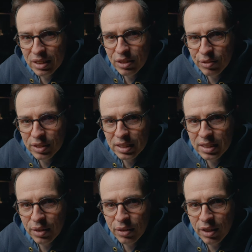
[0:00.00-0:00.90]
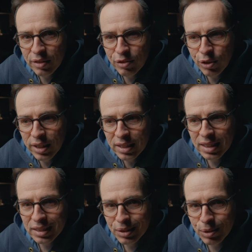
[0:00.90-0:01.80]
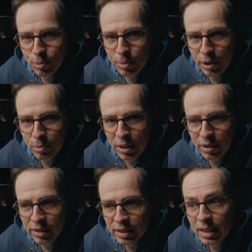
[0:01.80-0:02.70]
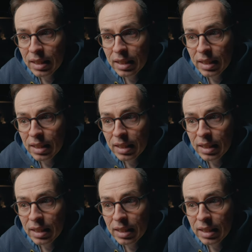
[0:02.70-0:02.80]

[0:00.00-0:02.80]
can obviously tell that I've not had classical piano background,